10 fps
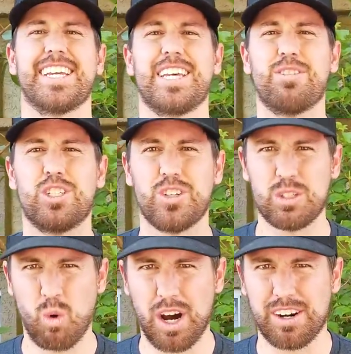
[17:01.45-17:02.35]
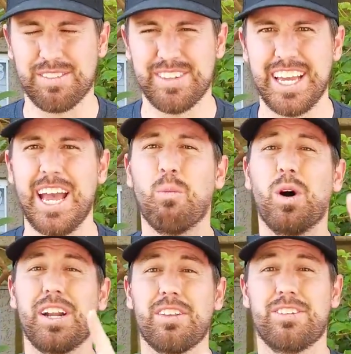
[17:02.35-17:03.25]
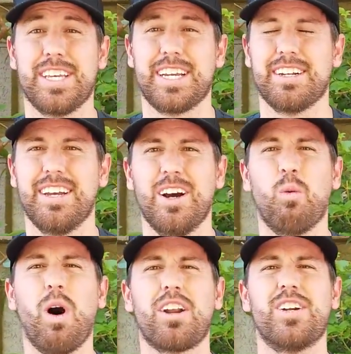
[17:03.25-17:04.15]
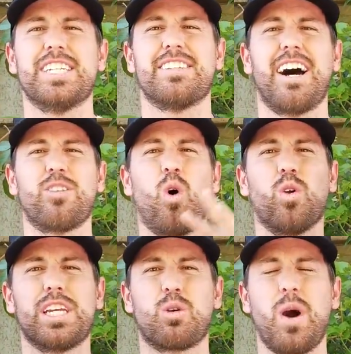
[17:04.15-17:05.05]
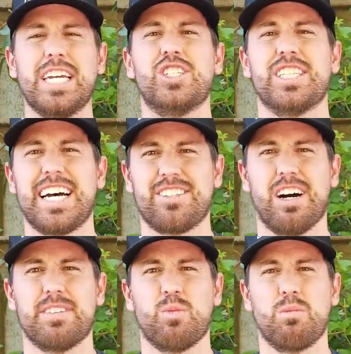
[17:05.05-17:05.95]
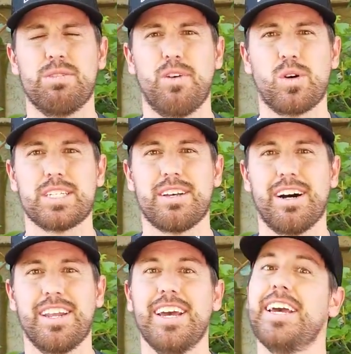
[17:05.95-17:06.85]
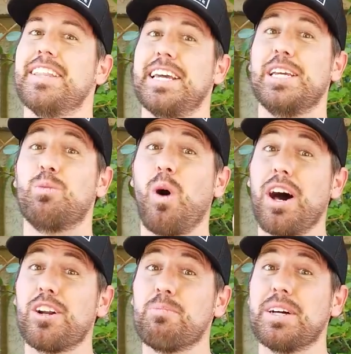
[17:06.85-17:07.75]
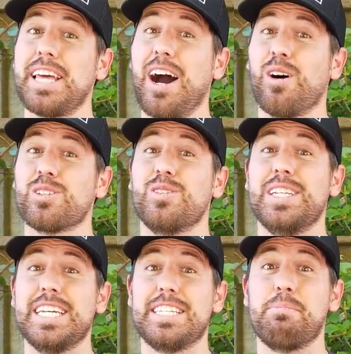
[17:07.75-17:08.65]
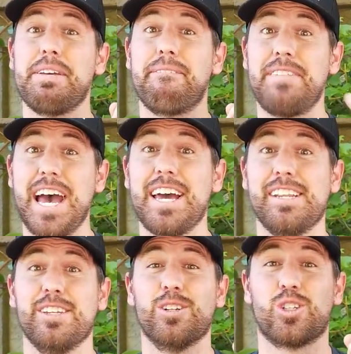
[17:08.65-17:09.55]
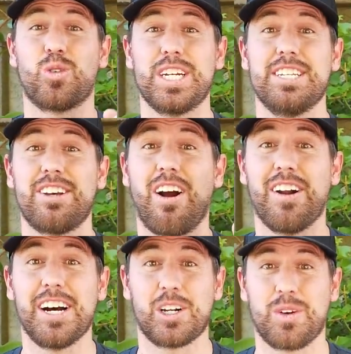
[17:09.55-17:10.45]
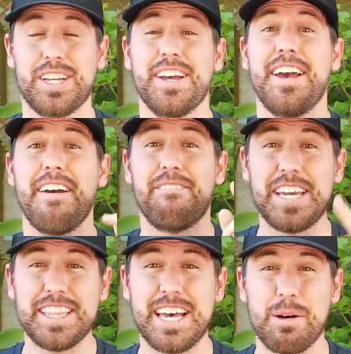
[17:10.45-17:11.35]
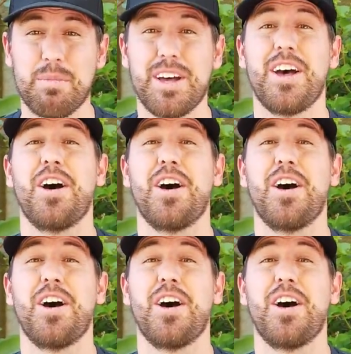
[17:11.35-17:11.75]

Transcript: Give your trees water. And one other thing, watering is not the whole equation. That's often what we focus on. They need water, but they also need to be fed. Your trees are hungry. Feed them,